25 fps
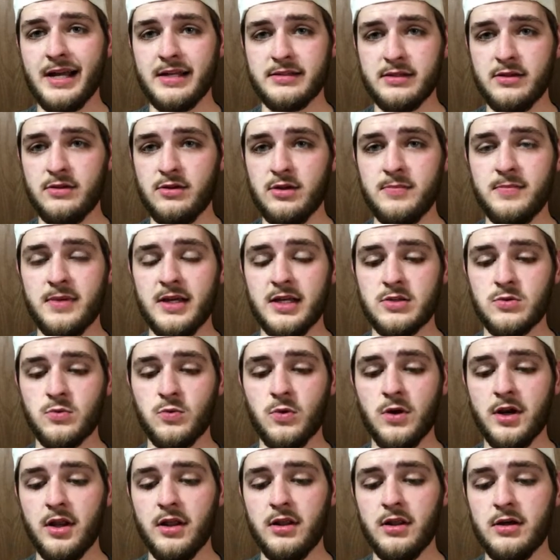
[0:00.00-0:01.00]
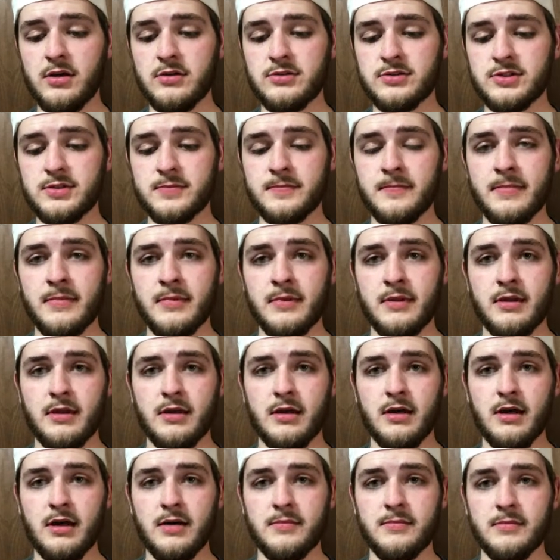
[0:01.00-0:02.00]
and they only picked one of those
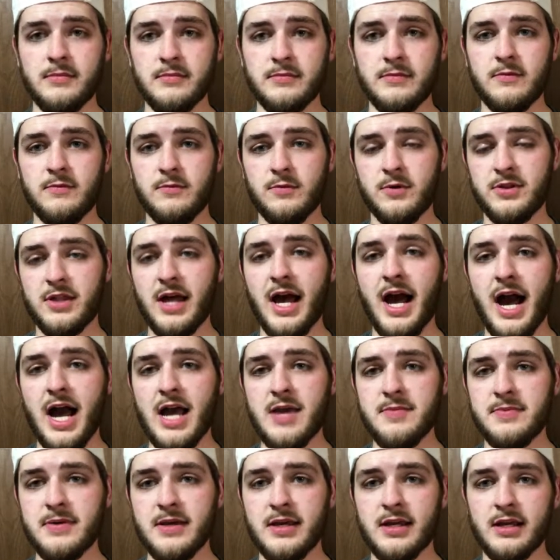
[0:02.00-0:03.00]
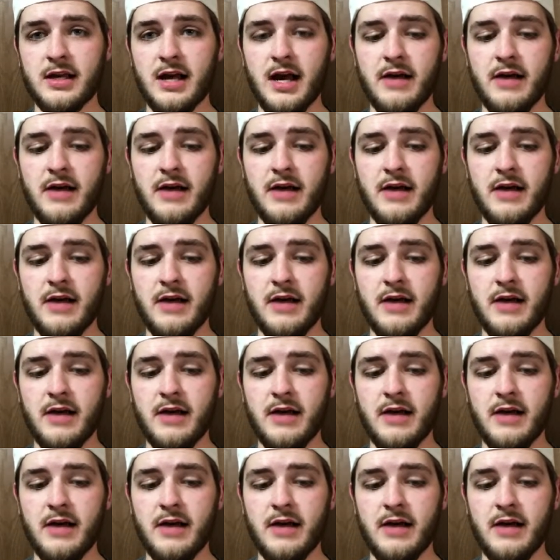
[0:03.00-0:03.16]
with a high pick.